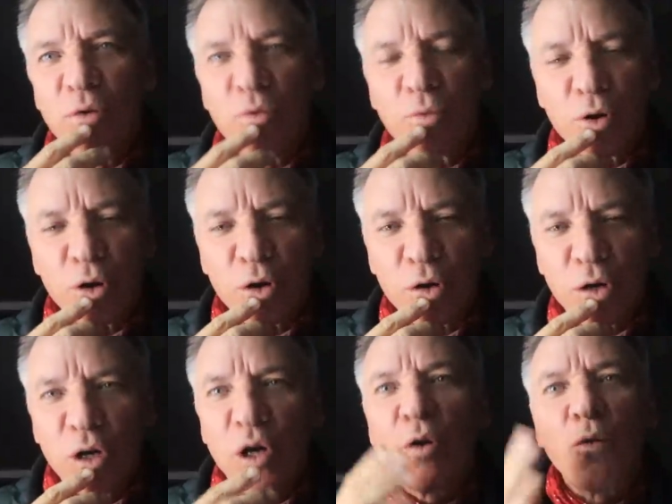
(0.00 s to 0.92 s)

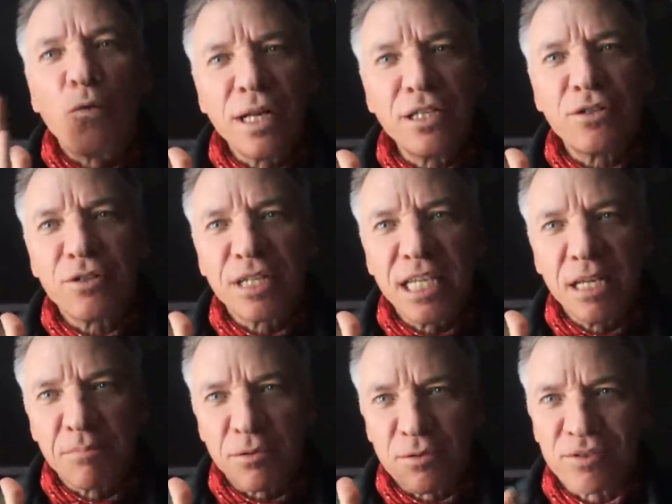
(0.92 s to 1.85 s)
were winter
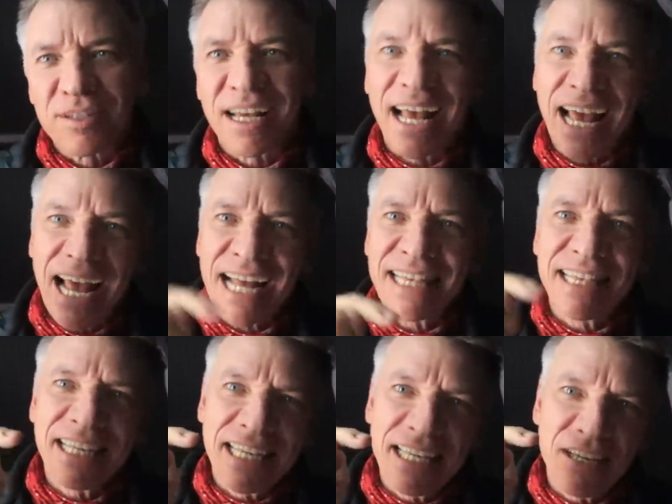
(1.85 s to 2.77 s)
keepers at
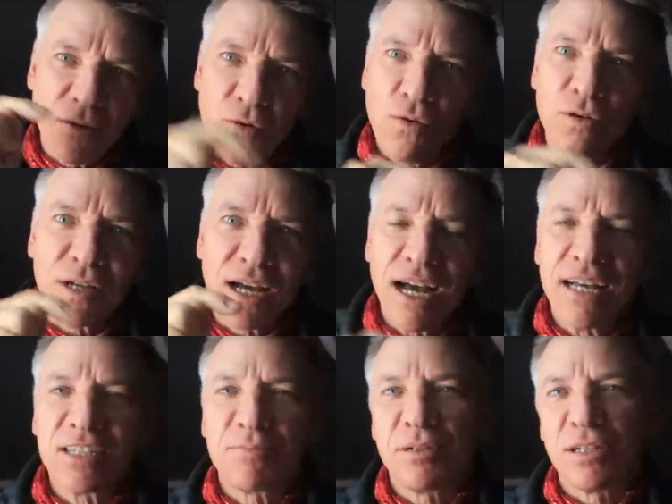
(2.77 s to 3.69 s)
the old
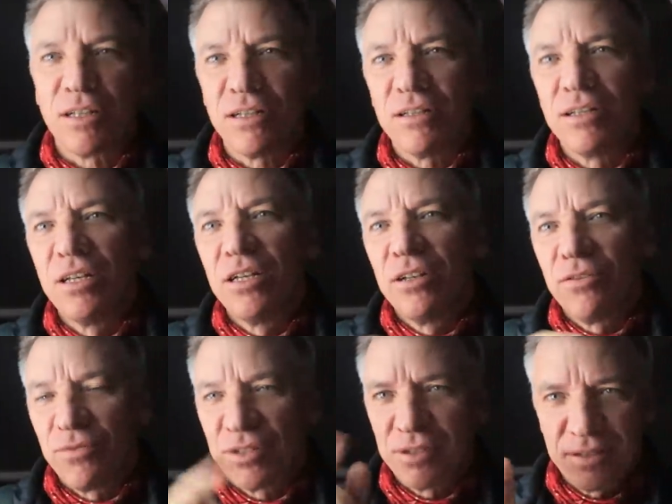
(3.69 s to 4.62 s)
hospital,
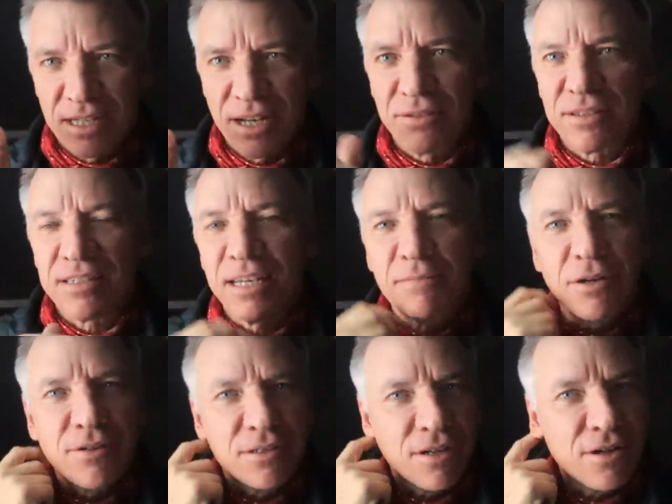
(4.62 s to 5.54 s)
which is now the St.
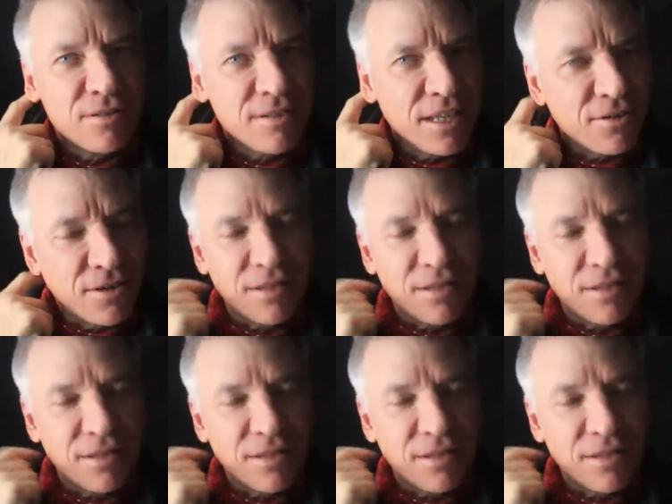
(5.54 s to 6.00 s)
Mary's Art Center.